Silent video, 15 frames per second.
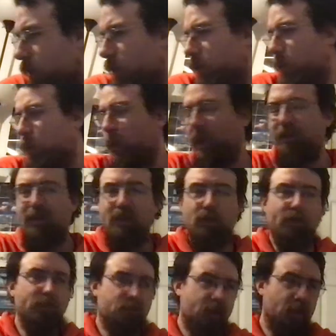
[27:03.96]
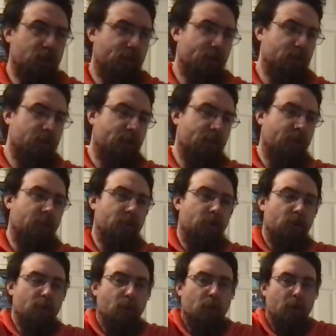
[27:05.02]
Oh, I think the research version is definitely the
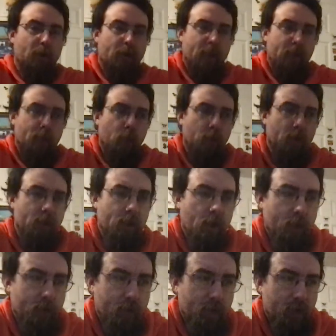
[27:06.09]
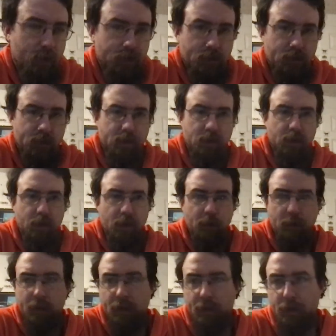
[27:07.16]
good one. I'm glad they ported that version instead,
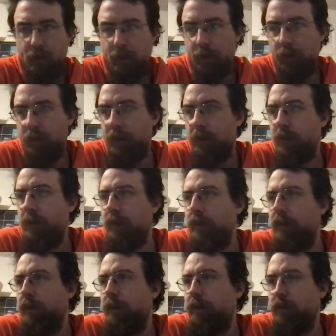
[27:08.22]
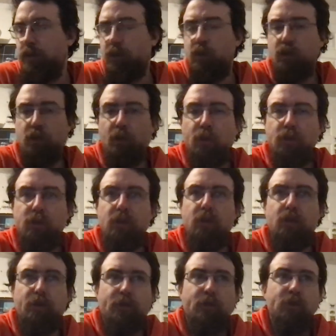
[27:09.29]
where it's just closer to the
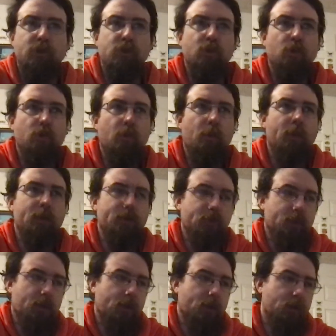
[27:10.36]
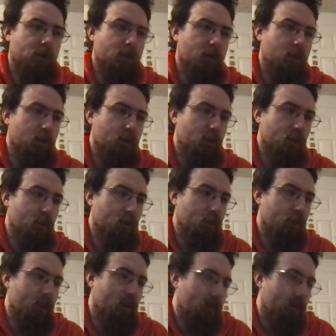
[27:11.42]
first two ones on style and tone.